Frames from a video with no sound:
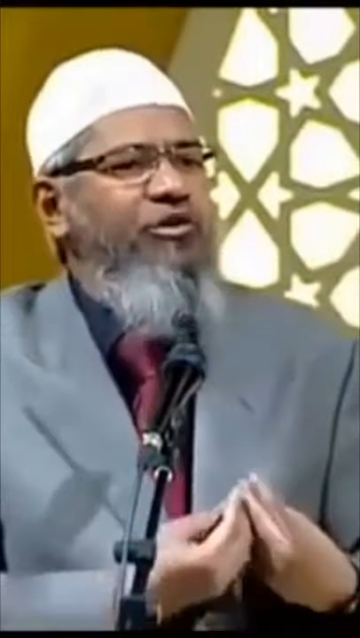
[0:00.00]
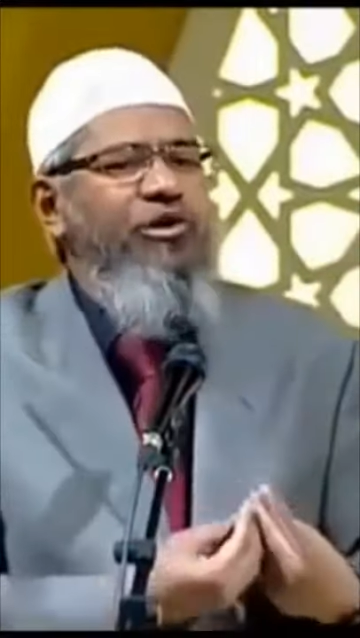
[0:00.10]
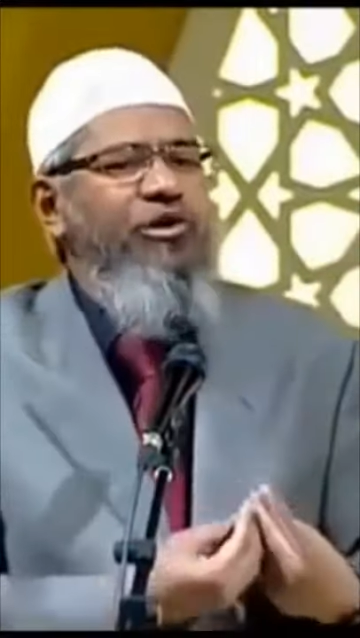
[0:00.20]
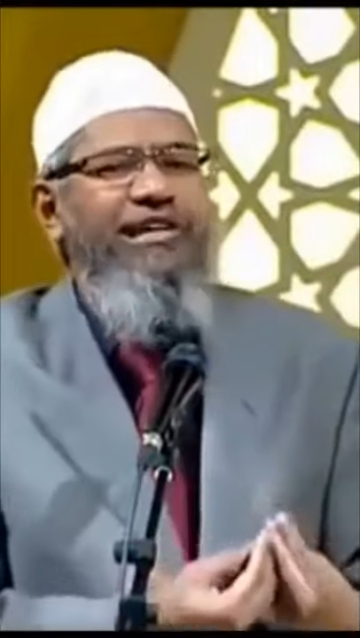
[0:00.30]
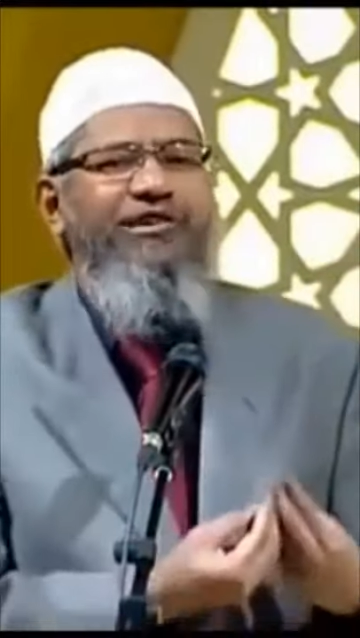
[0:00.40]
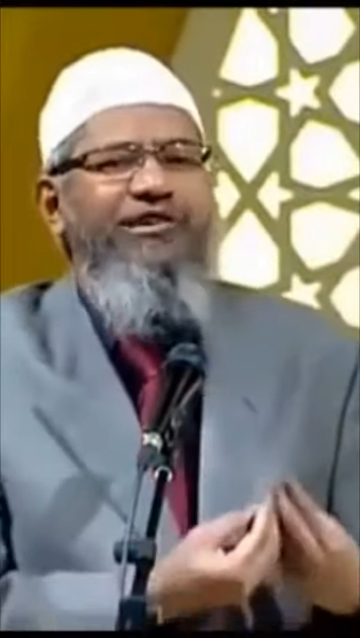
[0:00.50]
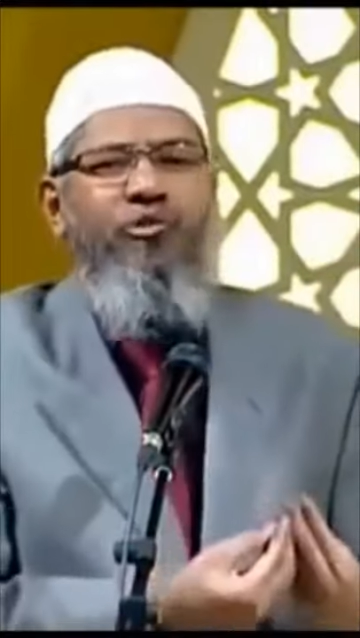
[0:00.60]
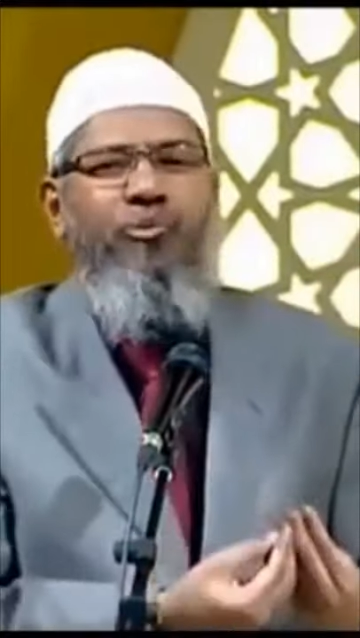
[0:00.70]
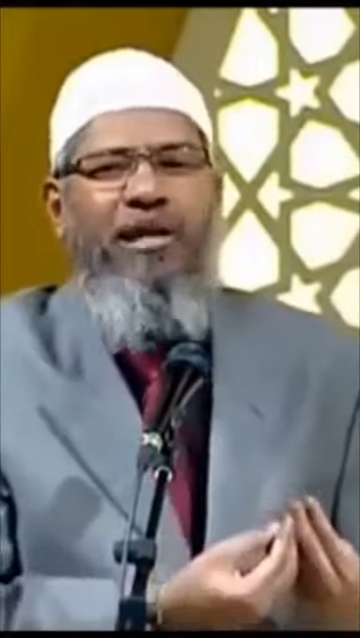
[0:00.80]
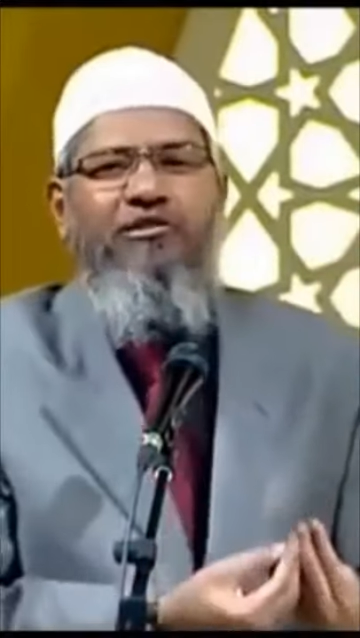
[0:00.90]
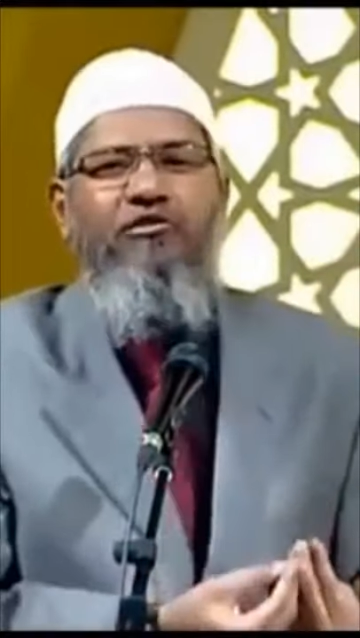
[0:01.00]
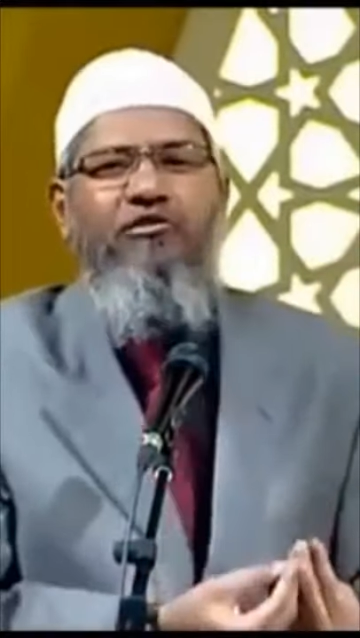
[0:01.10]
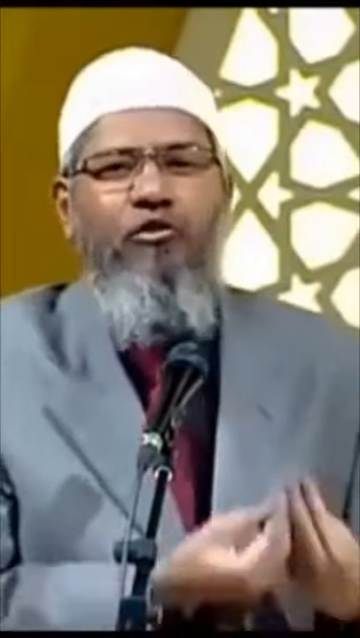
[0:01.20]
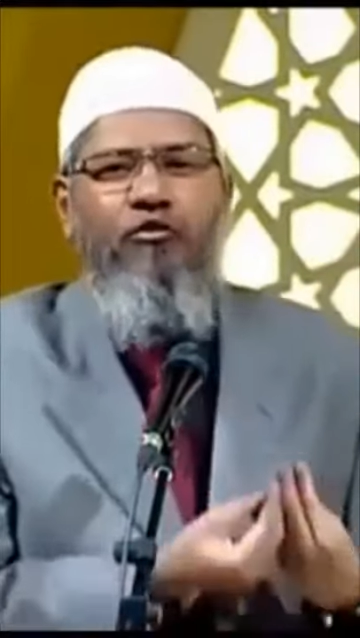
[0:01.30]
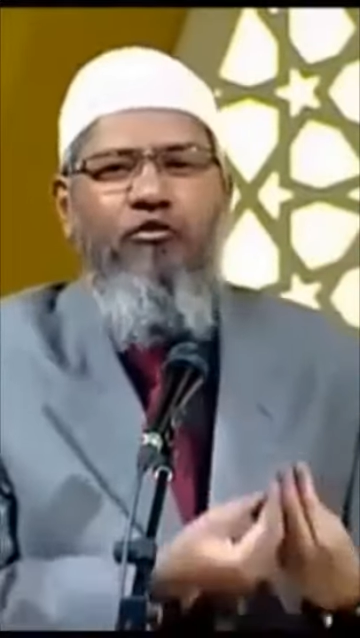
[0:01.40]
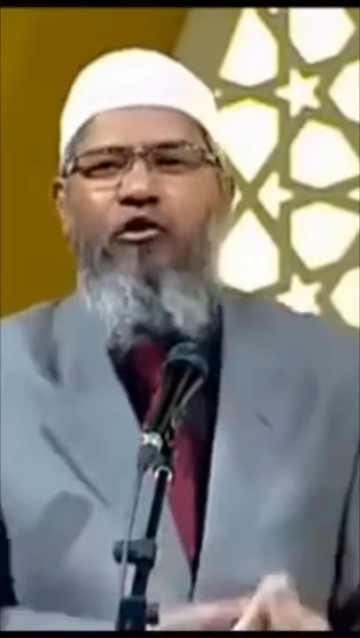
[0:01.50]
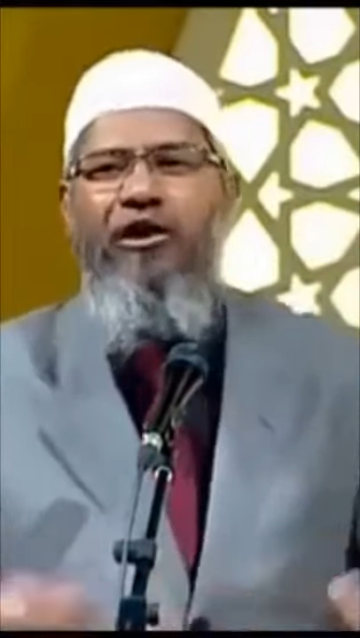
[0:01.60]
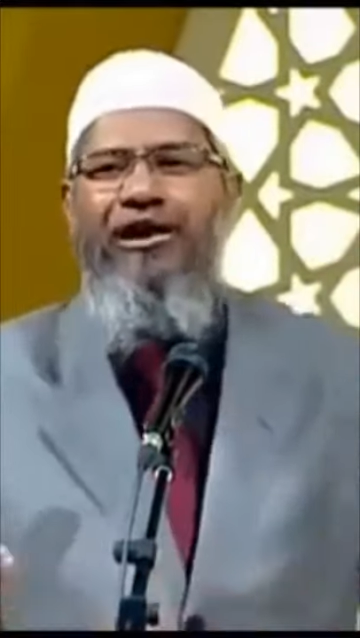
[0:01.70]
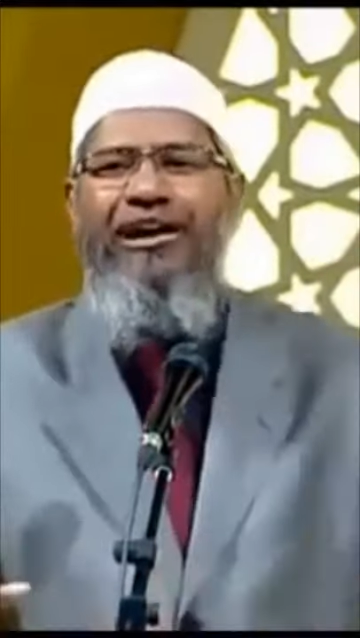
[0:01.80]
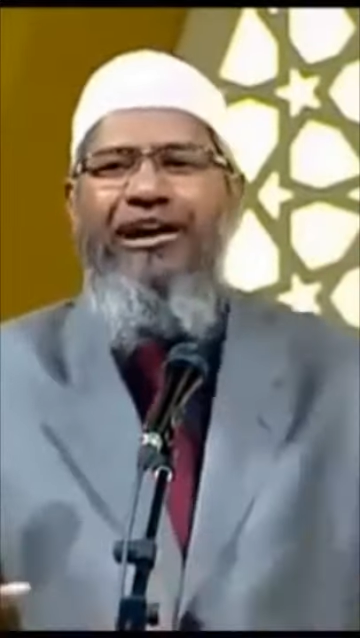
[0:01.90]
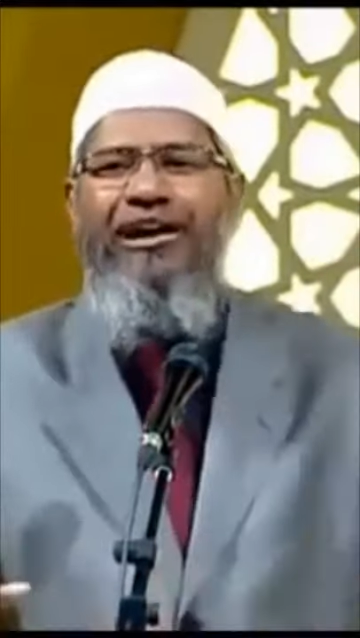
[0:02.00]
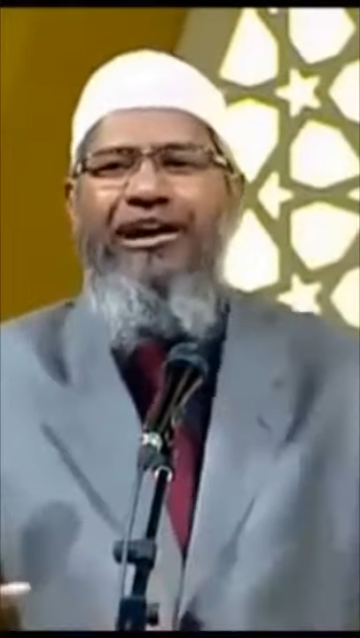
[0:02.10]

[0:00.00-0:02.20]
not here to teach 2 plus 2 is equal to 4